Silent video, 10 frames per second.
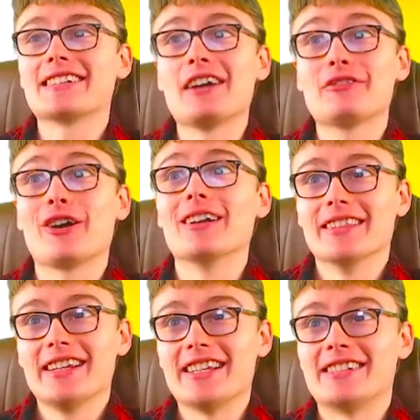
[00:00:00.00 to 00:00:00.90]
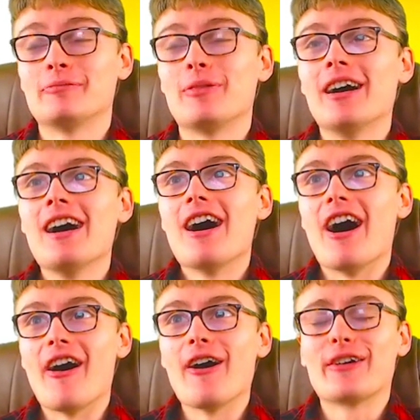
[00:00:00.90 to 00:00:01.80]
I've got a lisp.
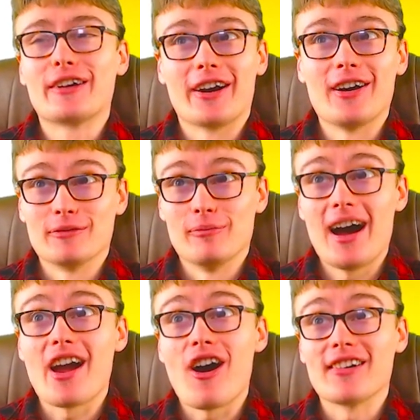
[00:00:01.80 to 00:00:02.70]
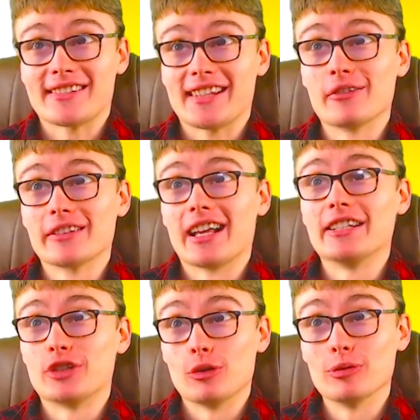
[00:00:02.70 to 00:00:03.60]
Oh, God, my R's sound
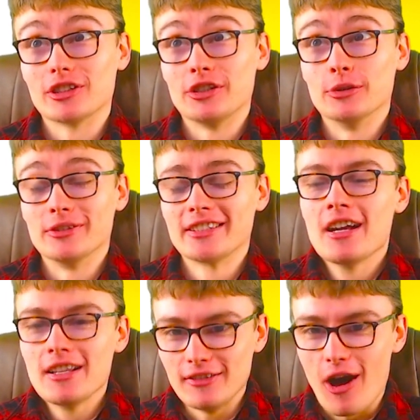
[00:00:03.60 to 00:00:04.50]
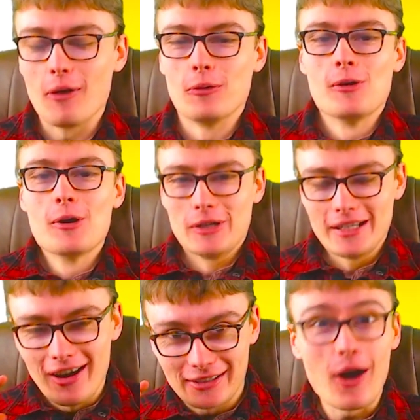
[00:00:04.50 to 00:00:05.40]
like W's. No, we're
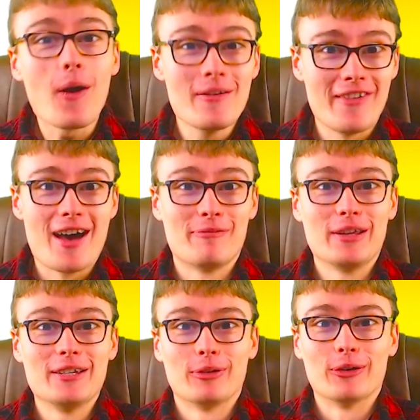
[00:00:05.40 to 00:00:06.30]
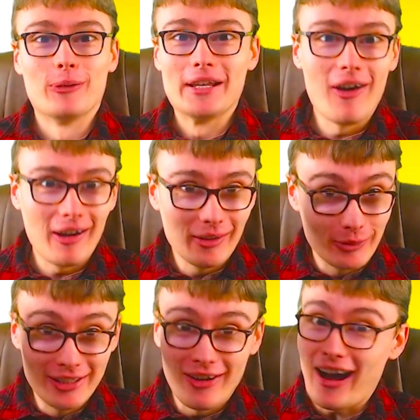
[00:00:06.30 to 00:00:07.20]
not going there, people. We're not,
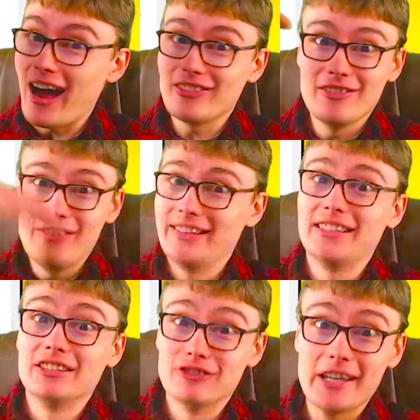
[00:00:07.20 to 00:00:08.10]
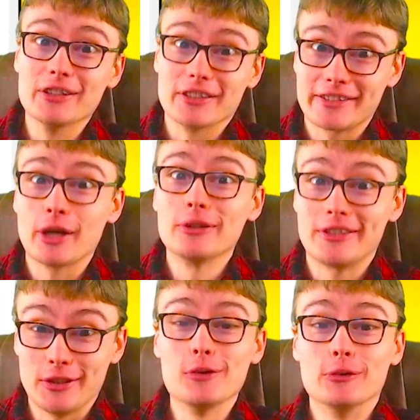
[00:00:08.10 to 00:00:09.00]
we're not having this derail so
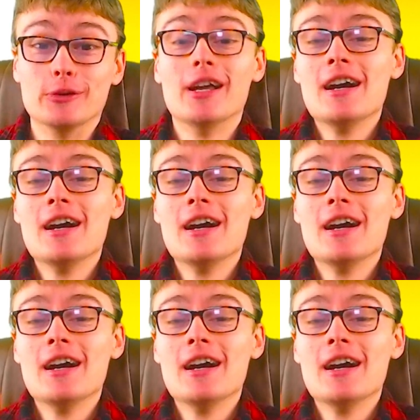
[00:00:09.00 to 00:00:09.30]
soon.